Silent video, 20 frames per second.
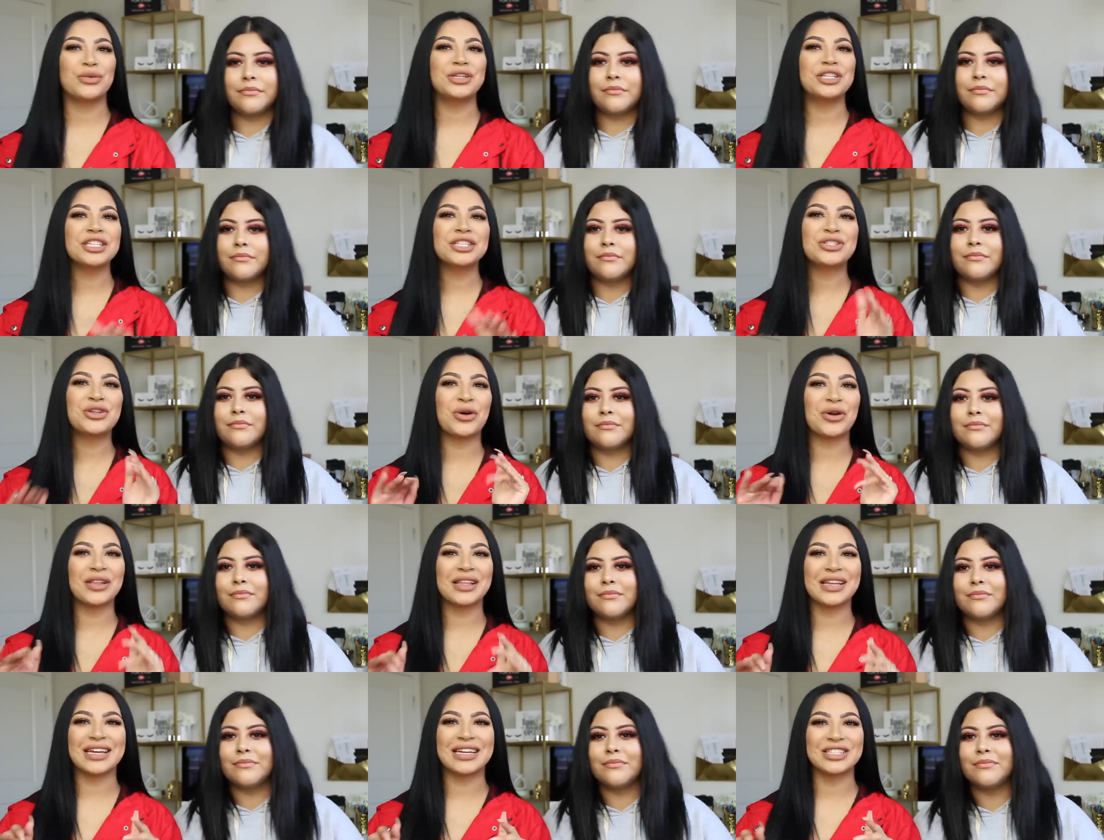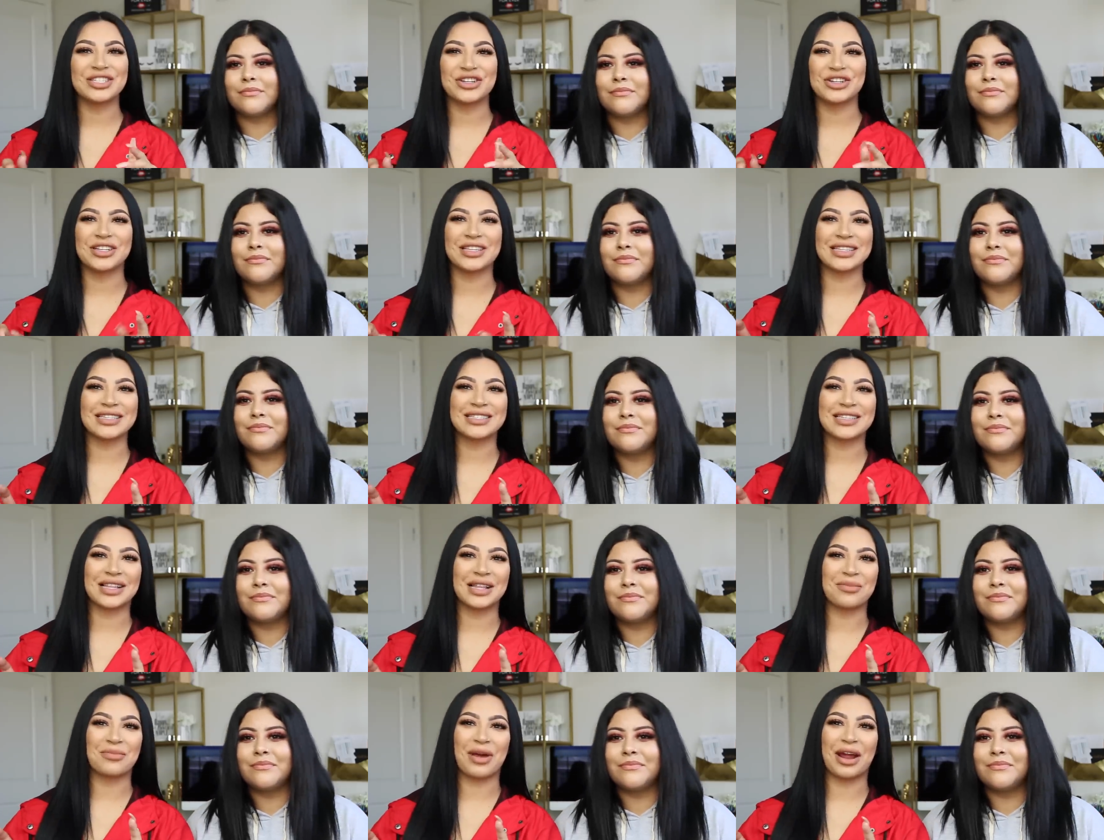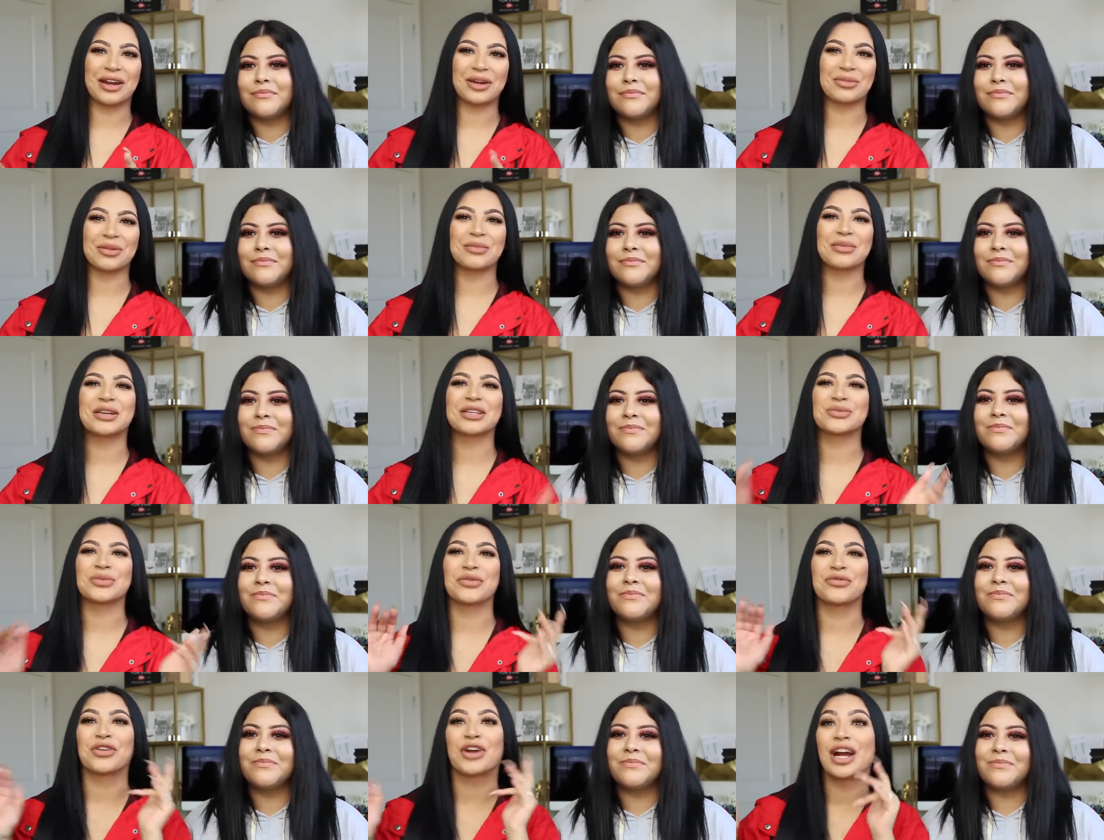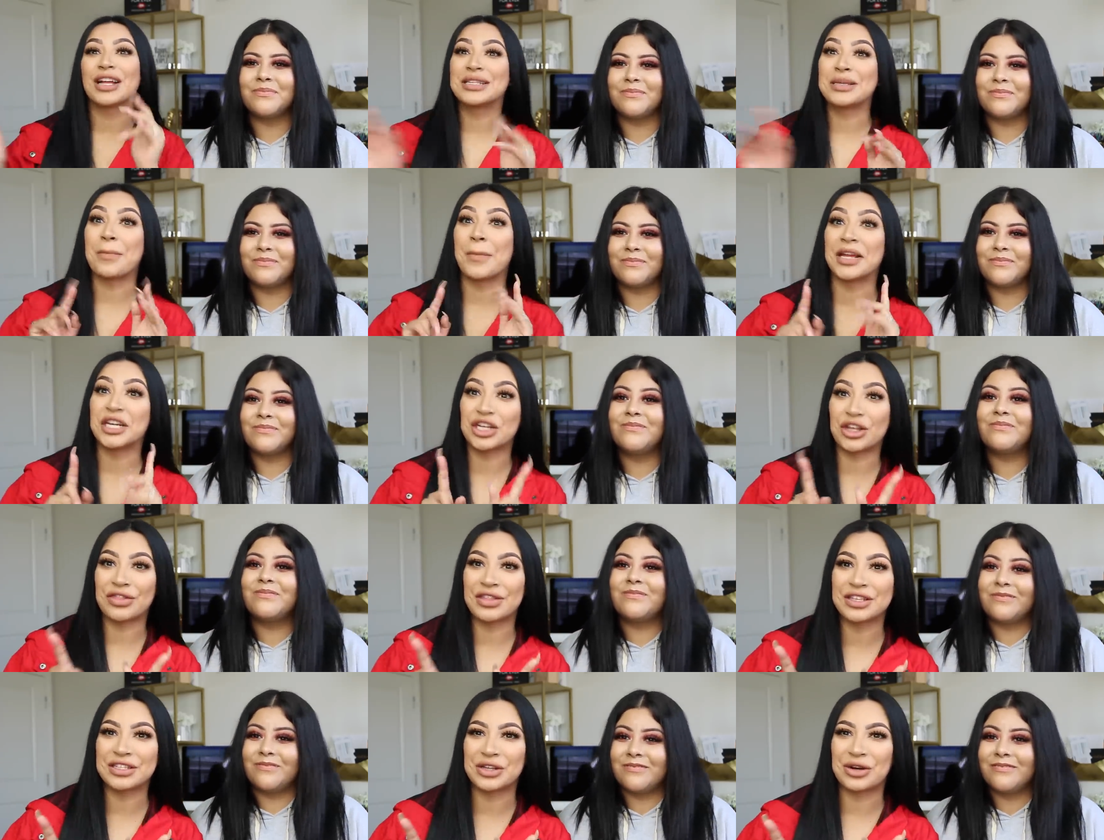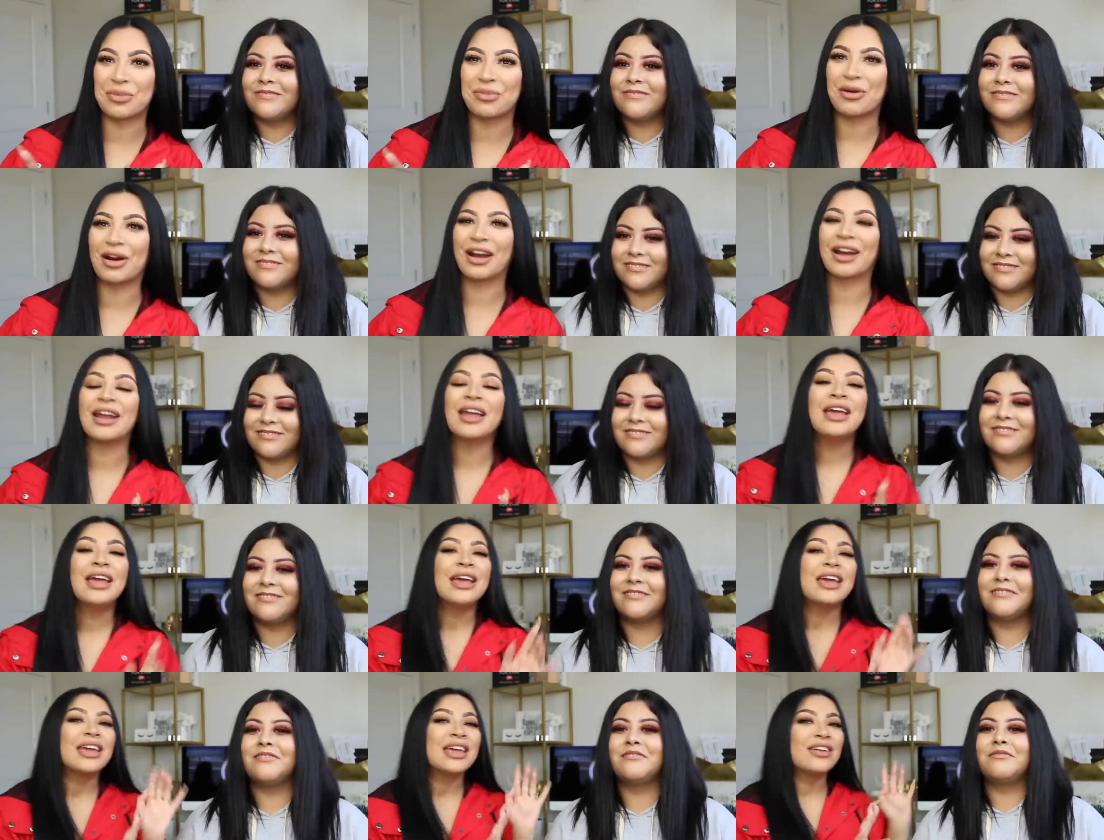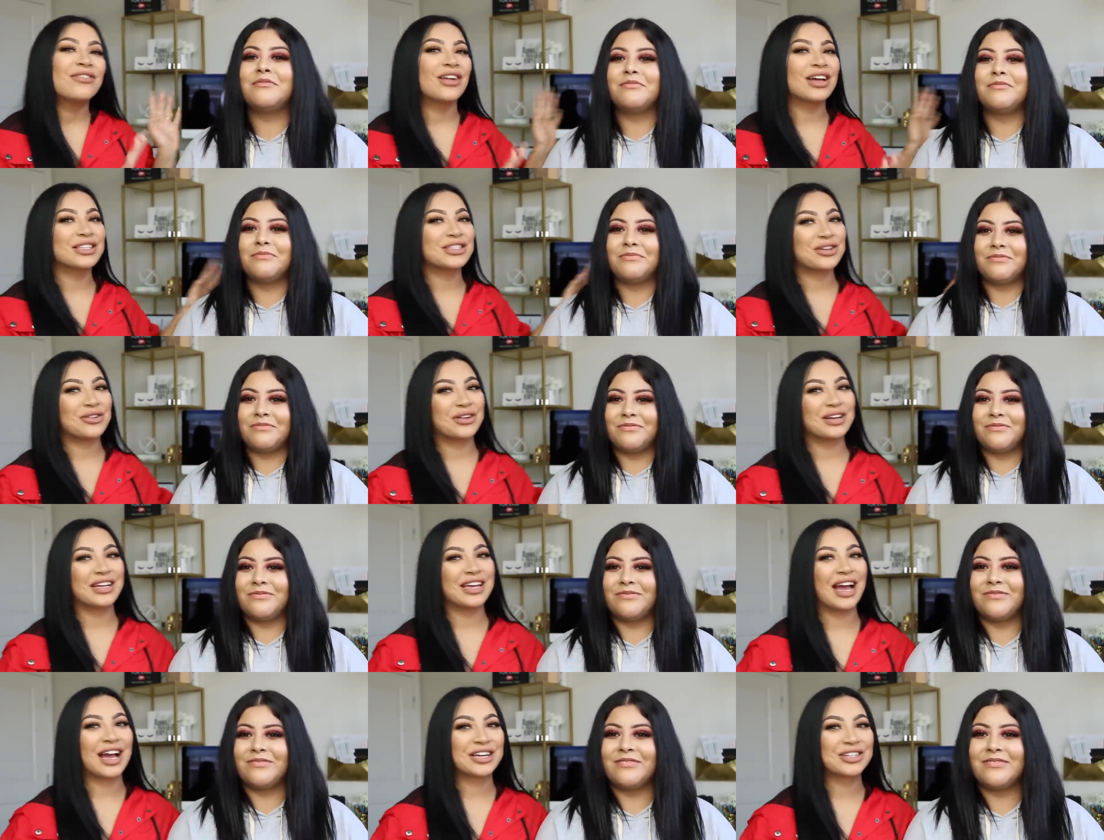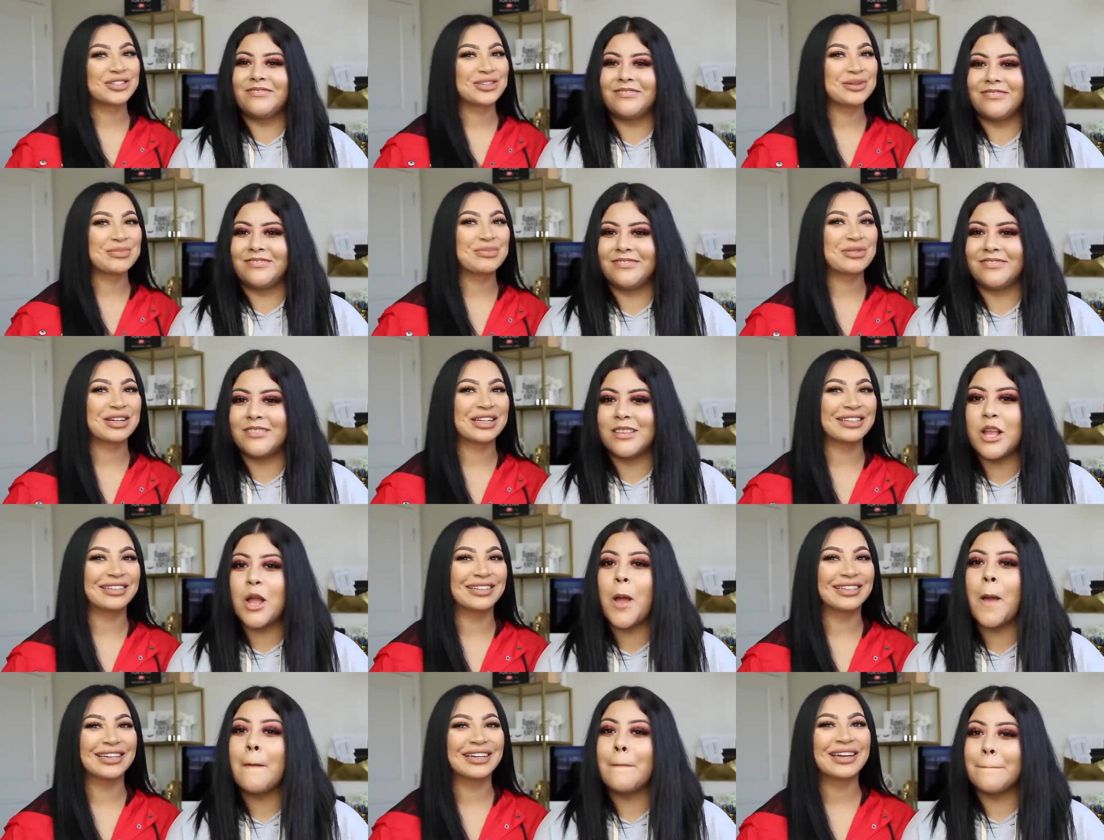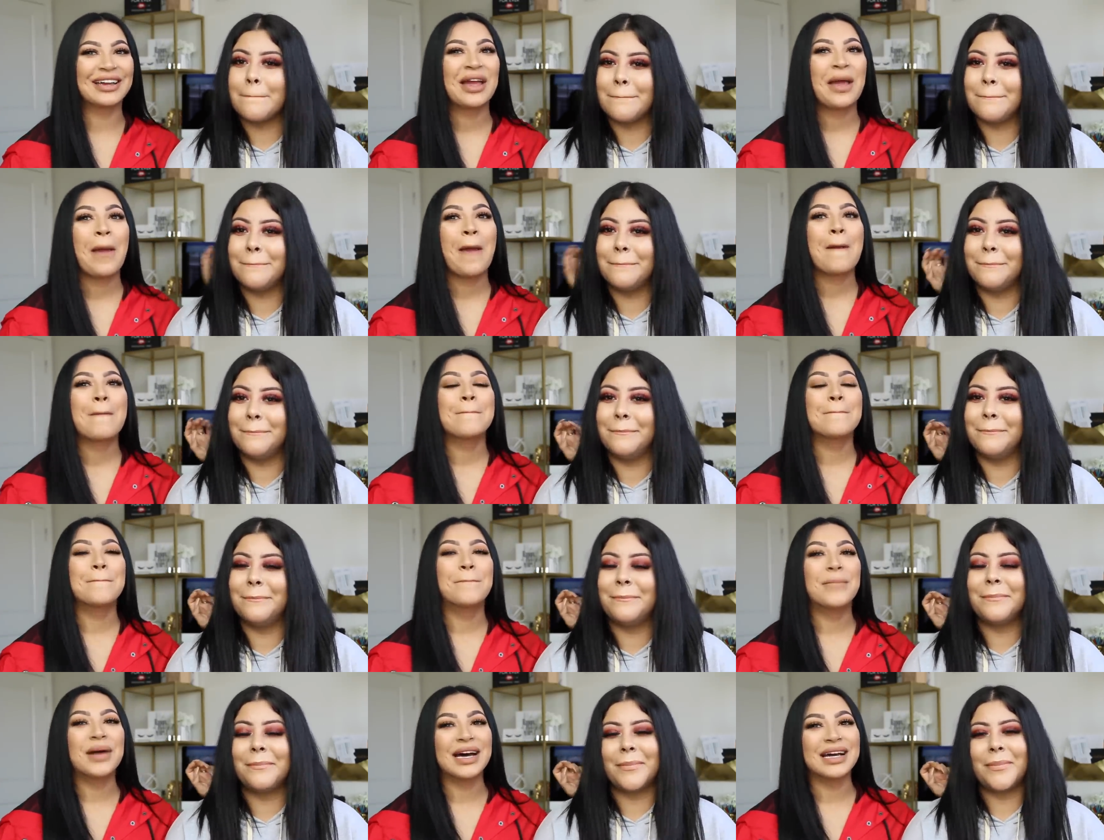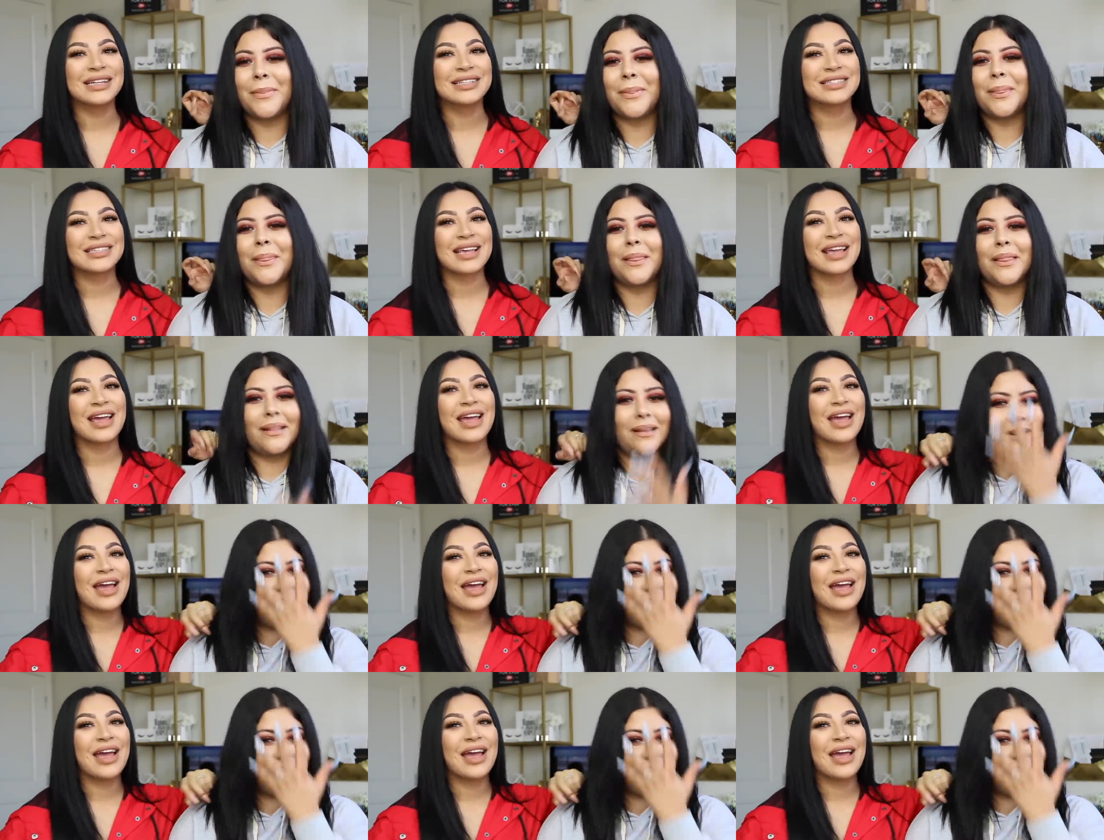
Speaker 1: We just totally insert this clip randomly because we forgot to mention this little part. Yvette's already actually pretty lit. Mm-hmm. But